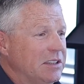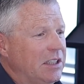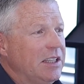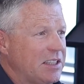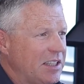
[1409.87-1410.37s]

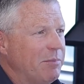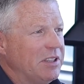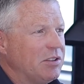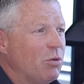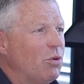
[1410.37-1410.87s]
to the summer
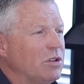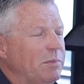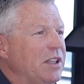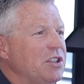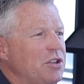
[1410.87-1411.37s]
tours,
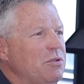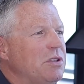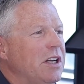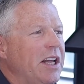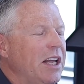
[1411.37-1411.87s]
because
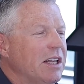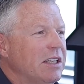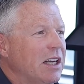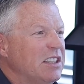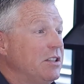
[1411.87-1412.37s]
usually,
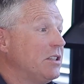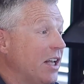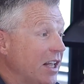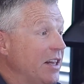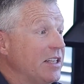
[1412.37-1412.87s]
as you
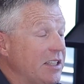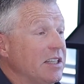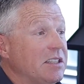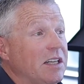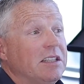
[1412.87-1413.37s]
say, in this
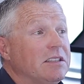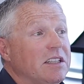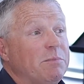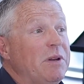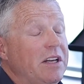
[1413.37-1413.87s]
instance,
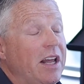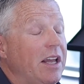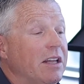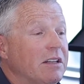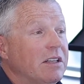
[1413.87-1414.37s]
it's been
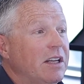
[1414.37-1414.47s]
an